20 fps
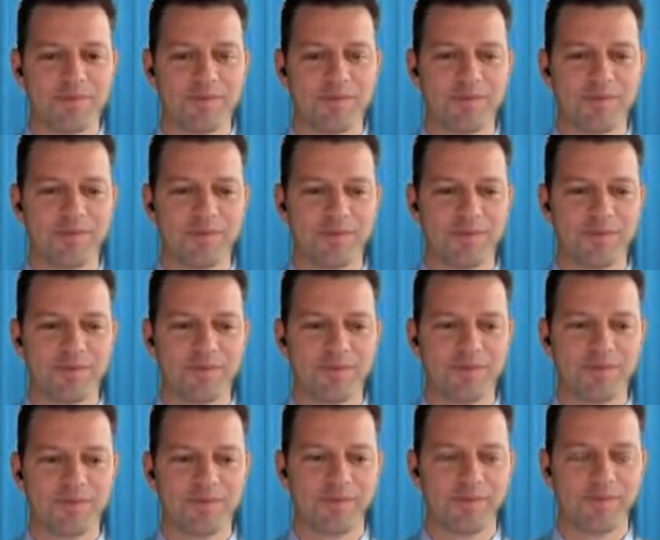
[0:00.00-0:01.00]

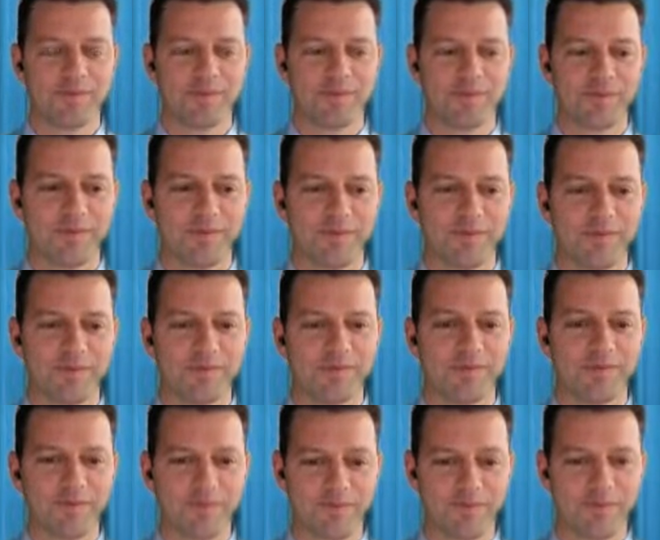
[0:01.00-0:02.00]

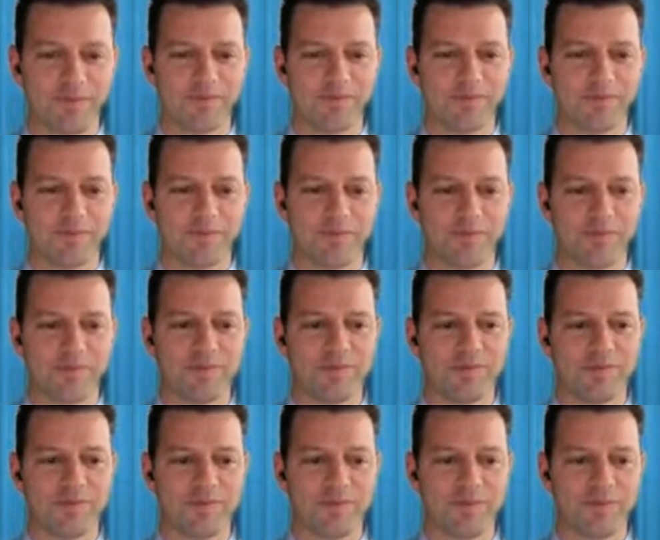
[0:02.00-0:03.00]

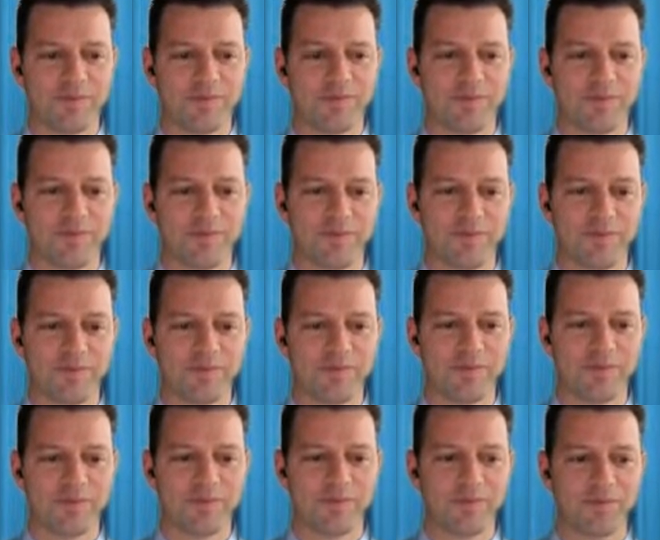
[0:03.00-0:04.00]

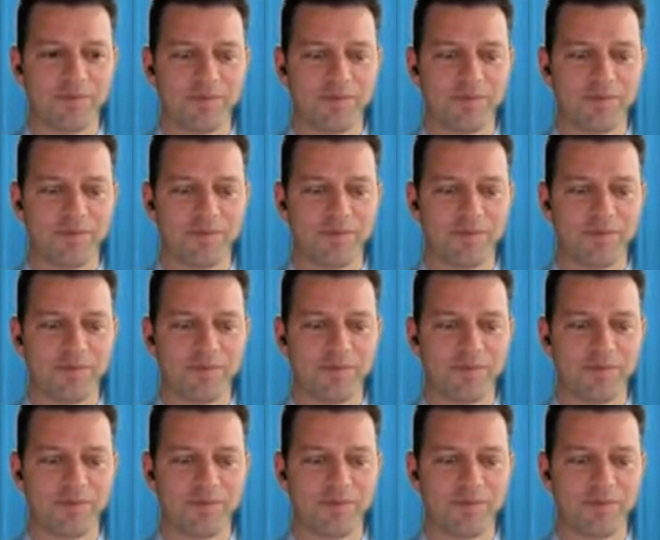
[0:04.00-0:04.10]
(silent)